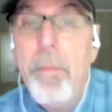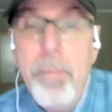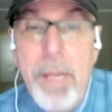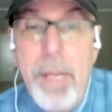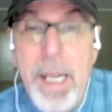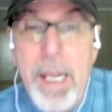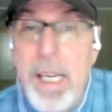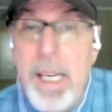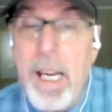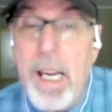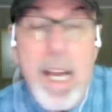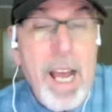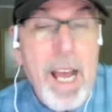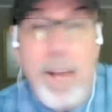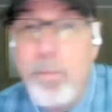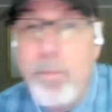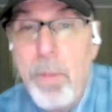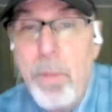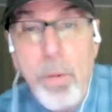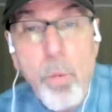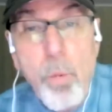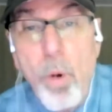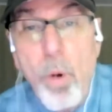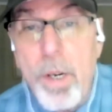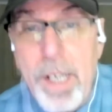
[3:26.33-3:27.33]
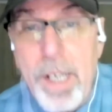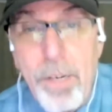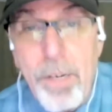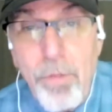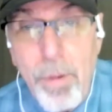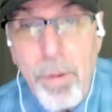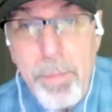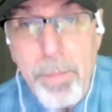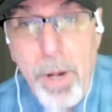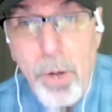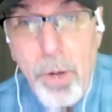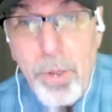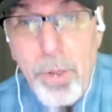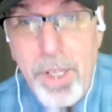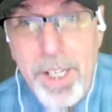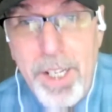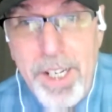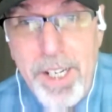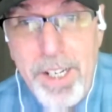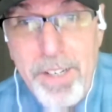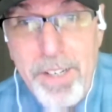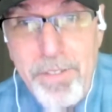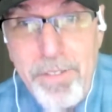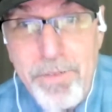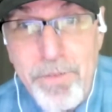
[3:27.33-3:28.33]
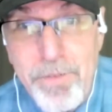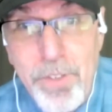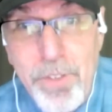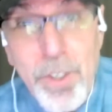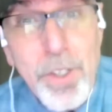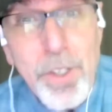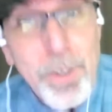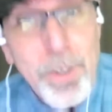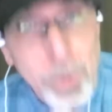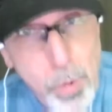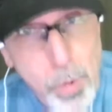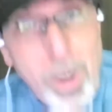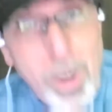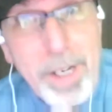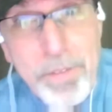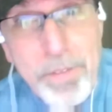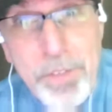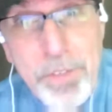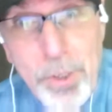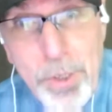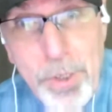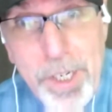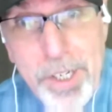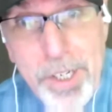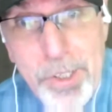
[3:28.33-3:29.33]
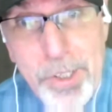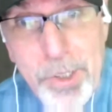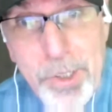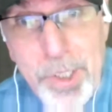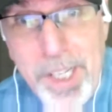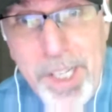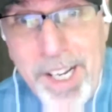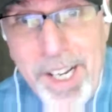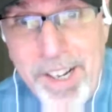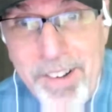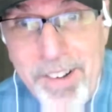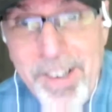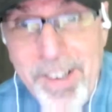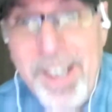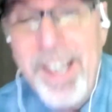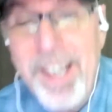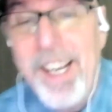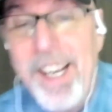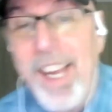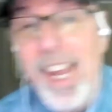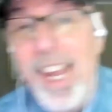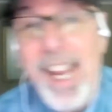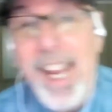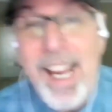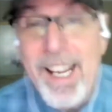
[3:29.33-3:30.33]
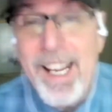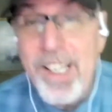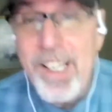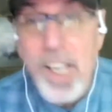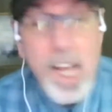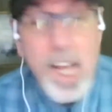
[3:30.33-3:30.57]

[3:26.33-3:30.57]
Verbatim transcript: Me, mm-hmm. I've been working remotely for quite a few years now, and